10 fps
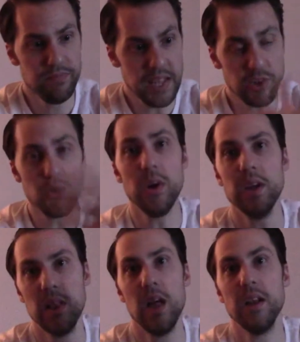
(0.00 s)
enjoy
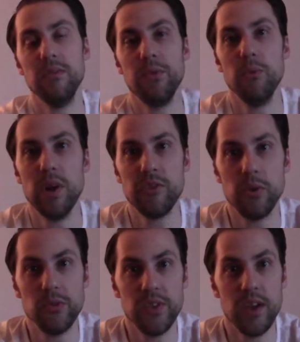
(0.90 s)
a lot of different
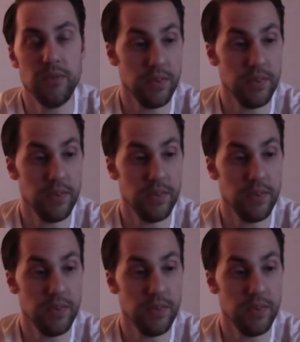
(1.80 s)
retro stuff,